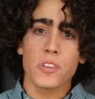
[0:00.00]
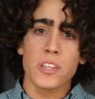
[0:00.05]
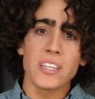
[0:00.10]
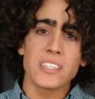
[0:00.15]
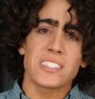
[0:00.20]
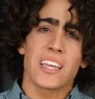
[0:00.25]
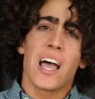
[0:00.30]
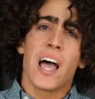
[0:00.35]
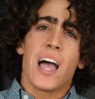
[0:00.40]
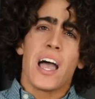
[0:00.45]
for
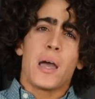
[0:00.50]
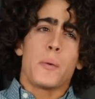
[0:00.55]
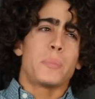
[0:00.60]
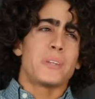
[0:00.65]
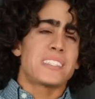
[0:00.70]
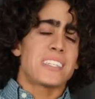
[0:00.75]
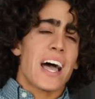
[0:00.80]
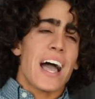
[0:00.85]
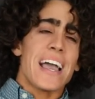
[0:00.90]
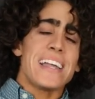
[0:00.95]
this
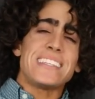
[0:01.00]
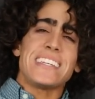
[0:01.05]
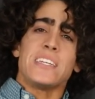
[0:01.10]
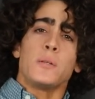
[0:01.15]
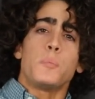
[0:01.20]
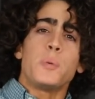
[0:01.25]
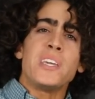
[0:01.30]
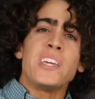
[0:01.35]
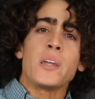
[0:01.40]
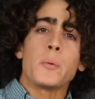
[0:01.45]
besides
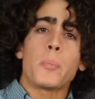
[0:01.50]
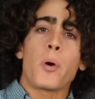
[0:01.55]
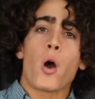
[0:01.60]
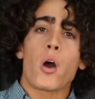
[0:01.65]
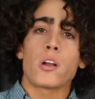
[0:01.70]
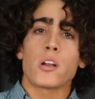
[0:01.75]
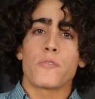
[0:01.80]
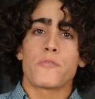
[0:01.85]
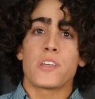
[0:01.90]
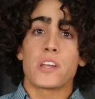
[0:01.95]
it being
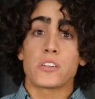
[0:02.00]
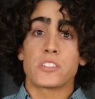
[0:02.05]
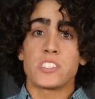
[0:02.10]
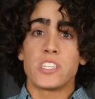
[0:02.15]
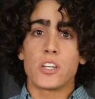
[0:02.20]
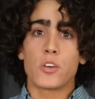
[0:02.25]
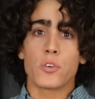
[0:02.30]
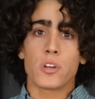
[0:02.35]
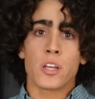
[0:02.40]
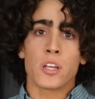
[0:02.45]
part of their
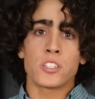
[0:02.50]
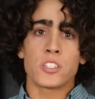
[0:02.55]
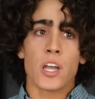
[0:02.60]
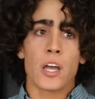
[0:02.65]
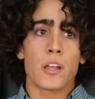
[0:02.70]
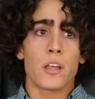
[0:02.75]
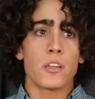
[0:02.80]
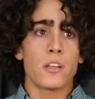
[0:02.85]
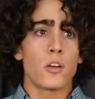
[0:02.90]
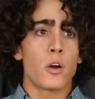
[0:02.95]
secret
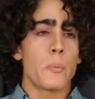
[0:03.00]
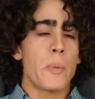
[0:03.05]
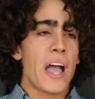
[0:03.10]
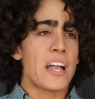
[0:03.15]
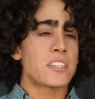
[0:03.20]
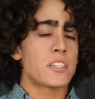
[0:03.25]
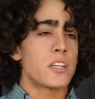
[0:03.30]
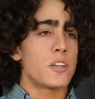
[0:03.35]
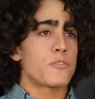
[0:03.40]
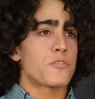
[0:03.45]
agenda. You know,
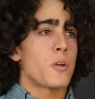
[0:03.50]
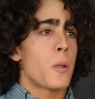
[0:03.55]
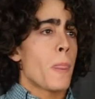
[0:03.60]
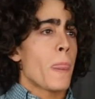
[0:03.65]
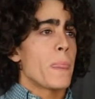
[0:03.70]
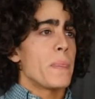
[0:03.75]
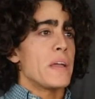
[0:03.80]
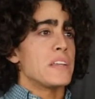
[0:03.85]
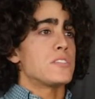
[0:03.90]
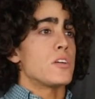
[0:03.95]
imagine if
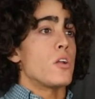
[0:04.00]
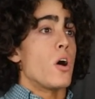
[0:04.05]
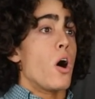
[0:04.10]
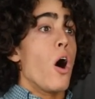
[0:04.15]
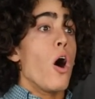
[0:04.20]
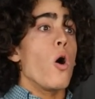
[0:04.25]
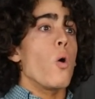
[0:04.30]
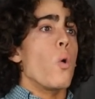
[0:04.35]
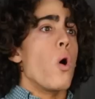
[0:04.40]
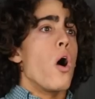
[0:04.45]
they said,
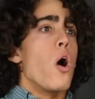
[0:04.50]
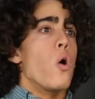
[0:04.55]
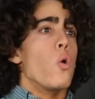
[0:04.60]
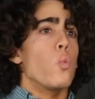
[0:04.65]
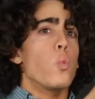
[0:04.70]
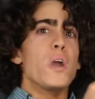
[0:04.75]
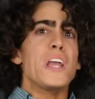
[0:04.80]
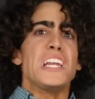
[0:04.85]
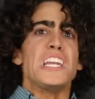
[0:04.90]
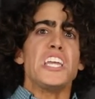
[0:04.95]
oh,
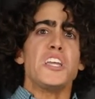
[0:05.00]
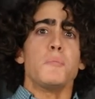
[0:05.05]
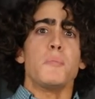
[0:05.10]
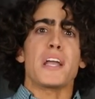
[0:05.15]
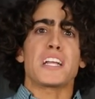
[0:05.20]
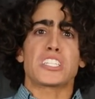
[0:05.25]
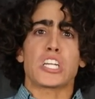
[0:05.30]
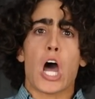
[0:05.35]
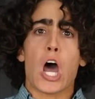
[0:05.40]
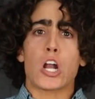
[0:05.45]
we need
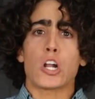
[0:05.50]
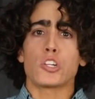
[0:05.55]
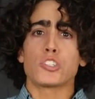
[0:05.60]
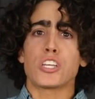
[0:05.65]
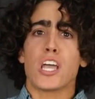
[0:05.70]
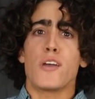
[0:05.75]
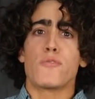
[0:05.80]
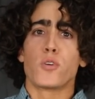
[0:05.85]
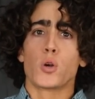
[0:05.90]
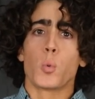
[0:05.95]
McDonald's
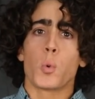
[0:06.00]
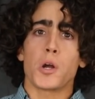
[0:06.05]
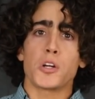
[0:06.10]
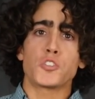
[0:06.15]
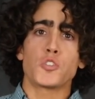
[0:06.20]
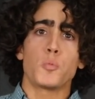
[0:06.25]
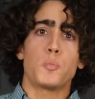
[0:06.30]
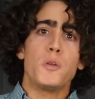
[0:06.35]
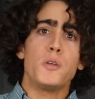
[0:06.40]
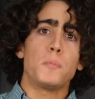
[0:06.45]
everywhere
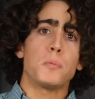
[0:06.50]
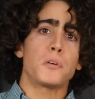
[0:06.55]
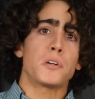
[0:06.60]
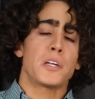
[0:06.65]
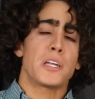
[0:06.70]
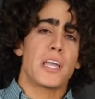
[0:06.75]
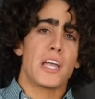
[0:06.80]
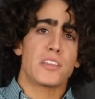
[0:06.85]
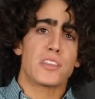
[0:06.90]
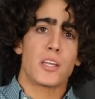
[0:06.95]
so people
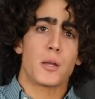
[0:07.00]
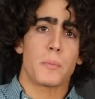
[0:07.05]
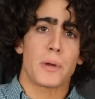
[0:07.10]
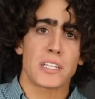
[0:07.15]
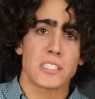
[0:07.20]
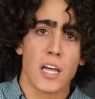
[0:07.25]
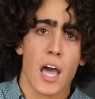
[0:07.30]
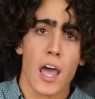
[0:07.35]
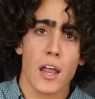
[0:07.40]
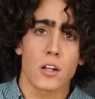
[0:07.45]
can get their
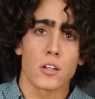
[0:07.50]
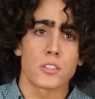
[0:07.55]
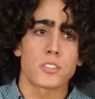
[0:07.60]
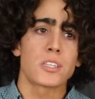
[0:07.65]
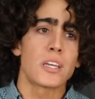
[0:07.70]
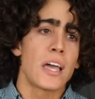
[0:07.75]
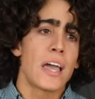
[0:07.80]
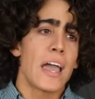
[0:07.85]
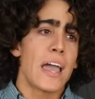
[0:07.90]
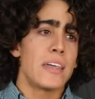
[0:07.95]
McDonald's.
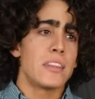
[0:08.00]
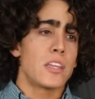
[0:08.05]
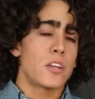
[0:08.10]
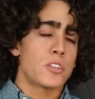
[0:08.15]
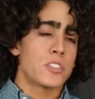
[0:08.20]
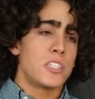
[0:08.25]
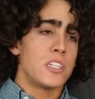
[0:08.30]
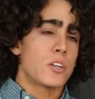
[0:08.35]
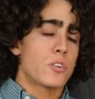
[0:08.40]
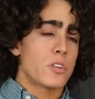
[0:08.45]
And their
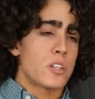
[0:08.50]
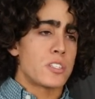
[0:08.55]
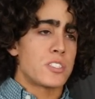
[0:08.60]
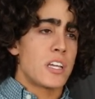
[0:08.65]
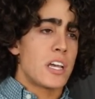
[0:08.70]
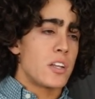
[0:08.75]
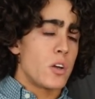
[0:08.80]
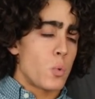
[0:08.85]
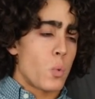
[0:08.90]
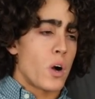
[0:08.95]
secret
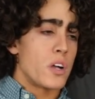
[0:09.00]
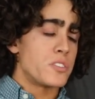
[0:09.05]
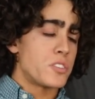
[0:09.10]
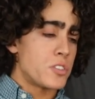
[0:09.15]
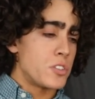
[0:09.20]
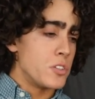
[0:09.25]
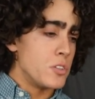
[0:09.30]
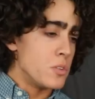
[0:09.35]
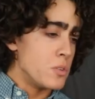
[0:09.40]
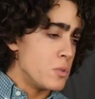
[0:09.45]
agenda was
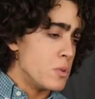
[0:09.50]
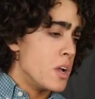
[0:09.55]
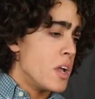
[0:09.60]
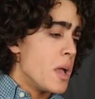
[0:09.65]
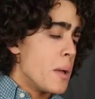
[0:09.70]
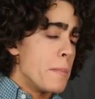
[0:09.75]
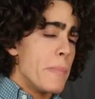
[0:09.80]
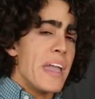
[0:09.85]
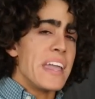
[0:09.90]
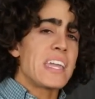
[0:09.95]
to
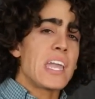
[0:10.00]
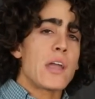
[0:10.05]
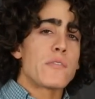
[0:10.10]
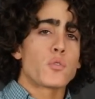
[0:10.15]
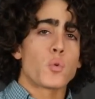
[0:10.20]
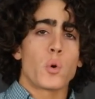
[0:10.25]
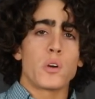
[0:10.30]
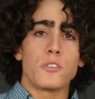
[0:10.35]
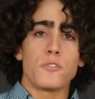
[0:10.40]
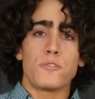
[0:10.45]
make
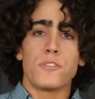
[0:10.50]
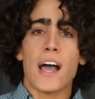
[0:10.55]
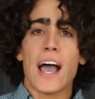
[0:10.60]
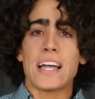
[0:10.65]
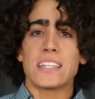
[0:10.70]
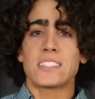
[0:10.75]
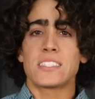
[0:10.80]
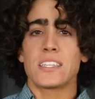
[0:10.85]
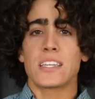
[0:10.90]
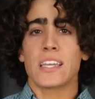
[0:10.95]
everyone
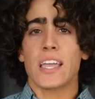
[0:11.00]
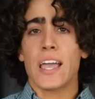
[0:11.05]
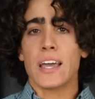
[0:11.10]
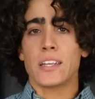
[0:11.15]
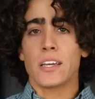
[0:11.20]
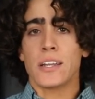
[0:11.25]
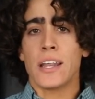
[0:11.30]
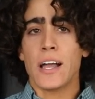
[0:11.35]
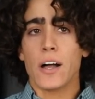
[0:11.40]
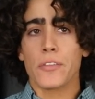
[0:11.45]
fat, sick,
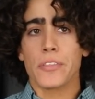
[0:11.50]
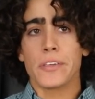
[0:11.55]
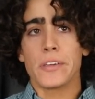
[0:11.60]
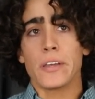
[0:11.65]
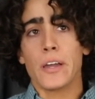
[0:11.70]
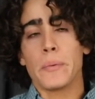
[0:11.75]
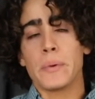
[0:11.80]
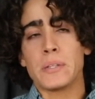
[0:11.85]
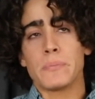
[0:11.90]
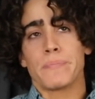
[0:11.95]
and
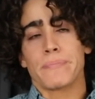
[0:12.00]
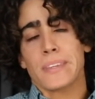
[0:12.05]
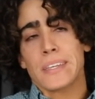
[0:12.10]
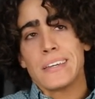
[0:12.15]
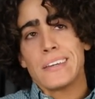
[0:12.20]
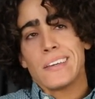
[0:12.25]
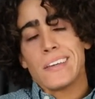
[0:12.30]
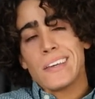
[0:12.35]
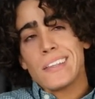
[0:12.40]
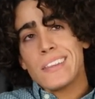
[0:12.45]
unhealthy. I mean,
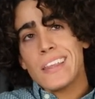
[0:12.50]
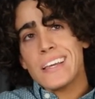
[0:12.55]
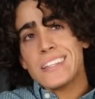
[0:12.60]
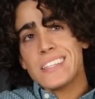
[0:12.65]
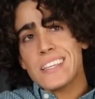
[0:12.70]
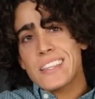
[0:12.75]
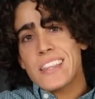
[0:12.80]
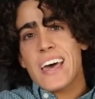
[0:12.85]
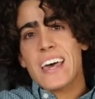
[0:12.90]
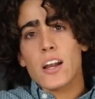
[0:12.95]
they
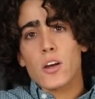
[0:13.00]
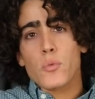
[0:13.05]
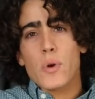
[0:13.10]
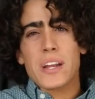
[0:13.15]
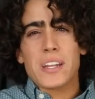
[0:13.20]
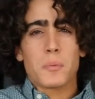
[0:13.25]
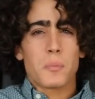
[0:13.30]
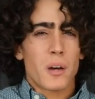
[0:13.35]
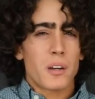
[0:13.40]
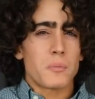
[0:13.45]
did that
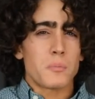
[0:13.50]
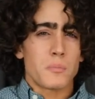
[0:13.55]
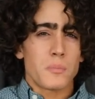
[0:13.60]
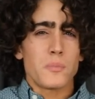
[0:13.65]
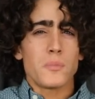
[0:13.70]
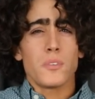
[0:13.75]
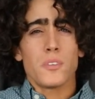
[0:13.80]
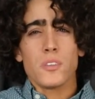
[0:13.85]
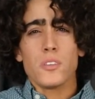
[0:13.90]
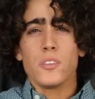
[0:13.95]
already, but
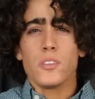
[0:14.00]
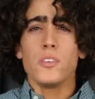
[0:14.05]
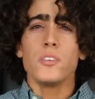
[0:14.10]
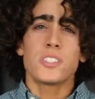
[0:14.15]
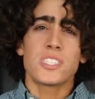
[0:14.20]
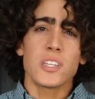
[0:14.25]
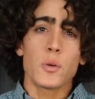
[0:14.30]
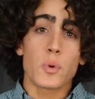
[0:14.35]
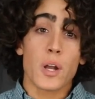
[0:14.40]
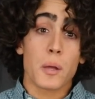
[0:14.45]
you
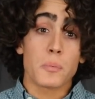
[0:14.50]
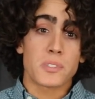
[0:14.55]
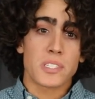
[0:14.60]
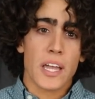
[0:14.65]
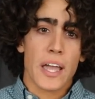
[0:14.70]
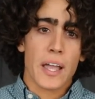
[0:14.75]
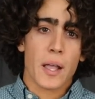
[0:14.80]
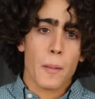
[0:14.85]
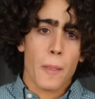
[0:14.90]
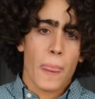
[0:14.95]
see what I'm
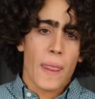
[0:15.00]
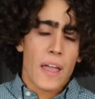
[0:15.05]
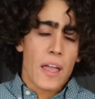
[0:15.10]
saying.